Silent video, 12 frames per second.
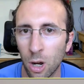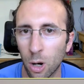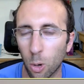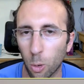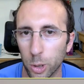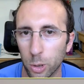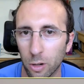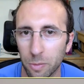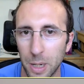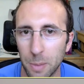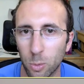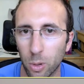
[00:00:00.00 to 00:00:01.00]
or you
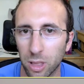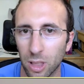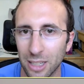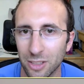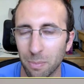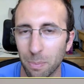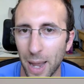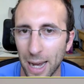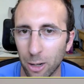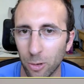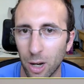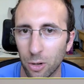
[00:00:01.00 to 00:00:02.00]
have people with lots of
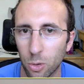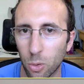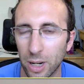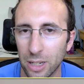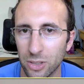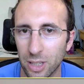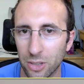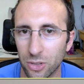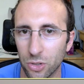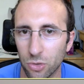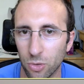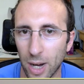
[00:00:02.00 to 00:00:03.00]
background noise that's
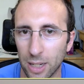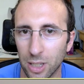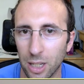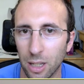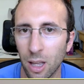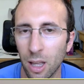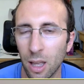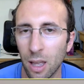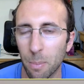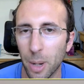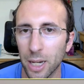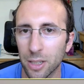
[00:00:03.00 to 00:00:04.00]
distracting.
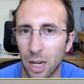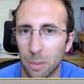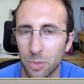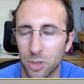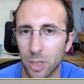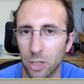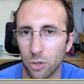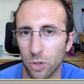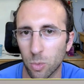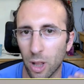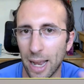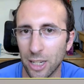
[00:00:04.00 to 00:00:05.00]
Many times
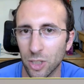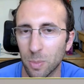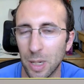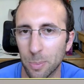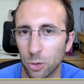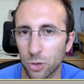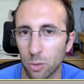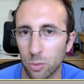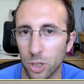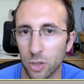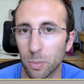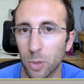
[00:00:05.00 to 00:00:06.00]
teachers will ask people to
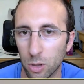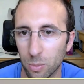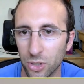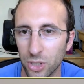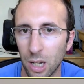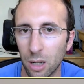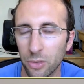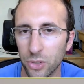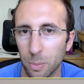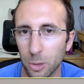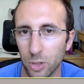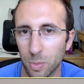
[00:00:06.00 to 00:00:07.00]
just mute themselves
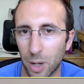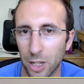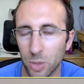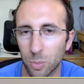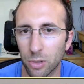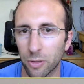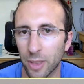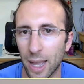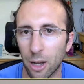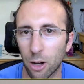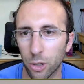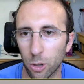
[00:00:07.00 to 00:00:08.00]
and be responsible for
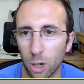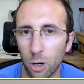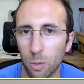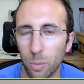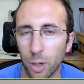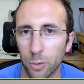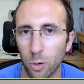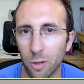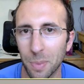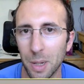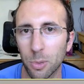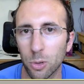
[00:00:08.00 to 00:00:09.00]
that on their own, but if you
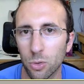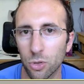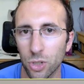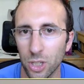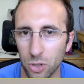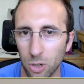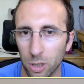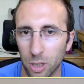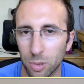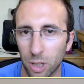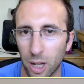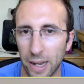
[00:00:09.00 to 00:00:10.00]
have people who just aren't
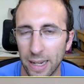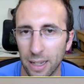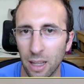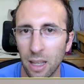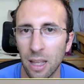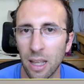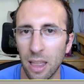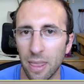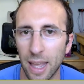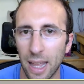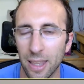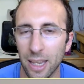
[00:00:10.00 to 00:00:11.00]
complying,
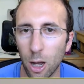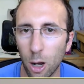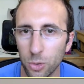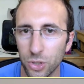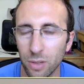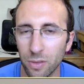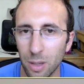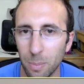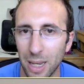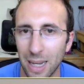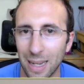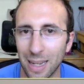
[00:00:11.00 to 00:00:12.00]
then the host of the
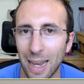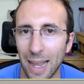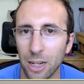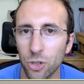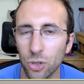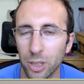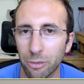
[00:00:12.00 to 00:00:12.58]
meeting can actually